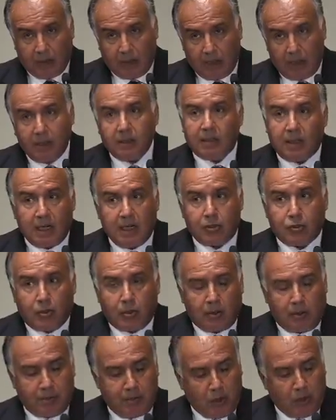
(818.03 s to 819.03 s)

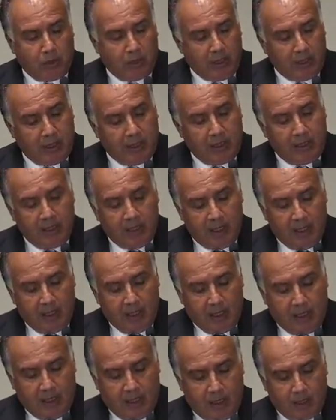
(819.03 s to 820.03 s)
international community
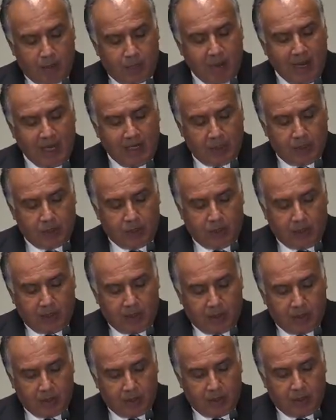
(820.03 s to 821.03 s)
is managing
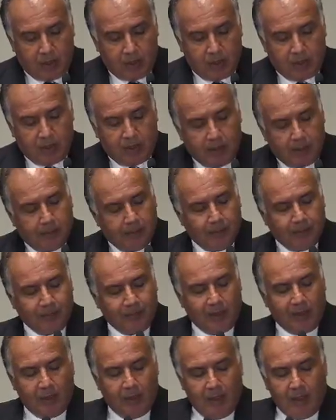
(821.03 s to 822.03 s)
these risks.
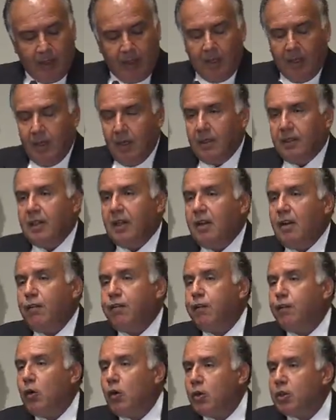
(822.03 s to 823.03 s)
There are
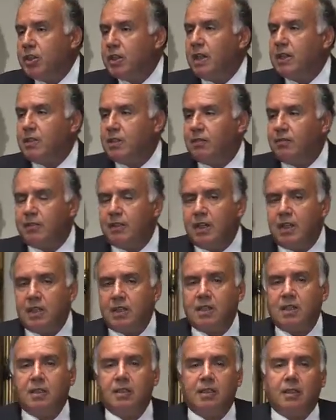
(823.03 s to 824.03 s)
four sets of
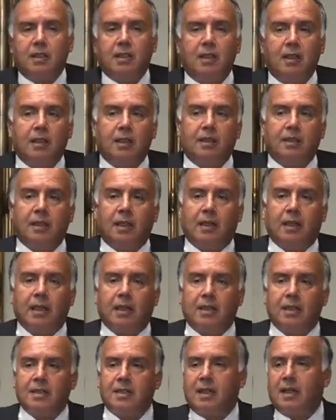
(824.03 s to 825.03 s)
risks that
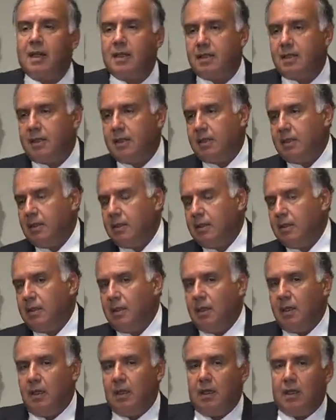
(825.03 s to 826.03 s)
are discussed
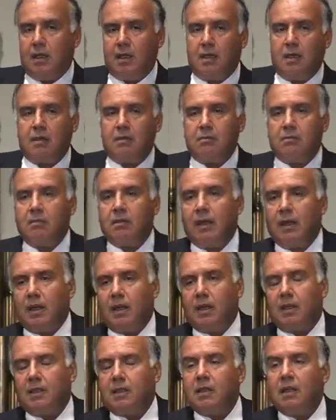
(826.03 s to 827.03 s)

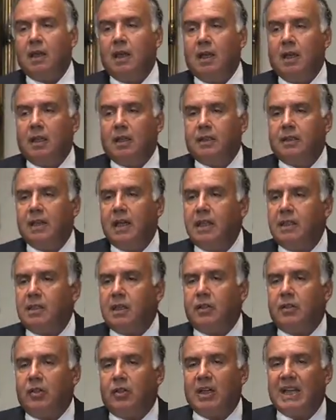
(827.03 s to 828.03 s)
at
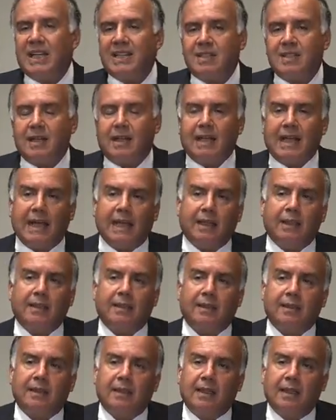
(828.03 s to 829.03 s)
greater or lesser
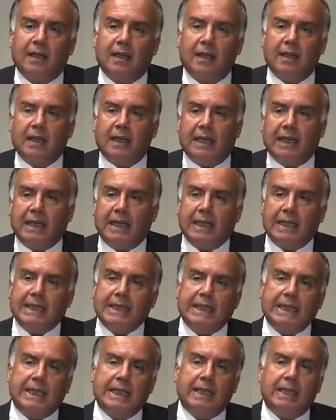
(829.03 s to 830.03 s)
length
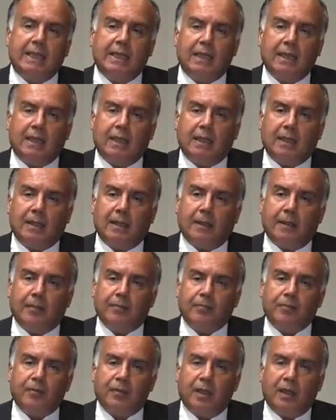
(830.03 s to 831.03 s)
in
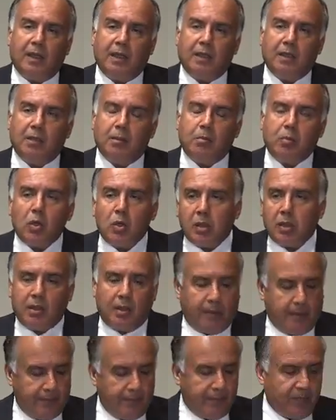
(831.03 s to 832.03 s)
the
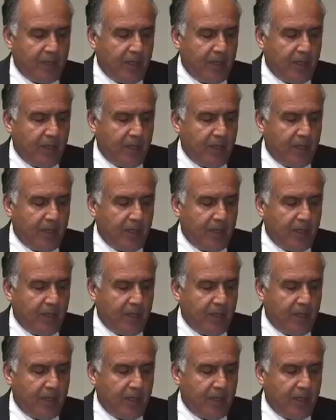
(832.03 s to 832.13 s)
book.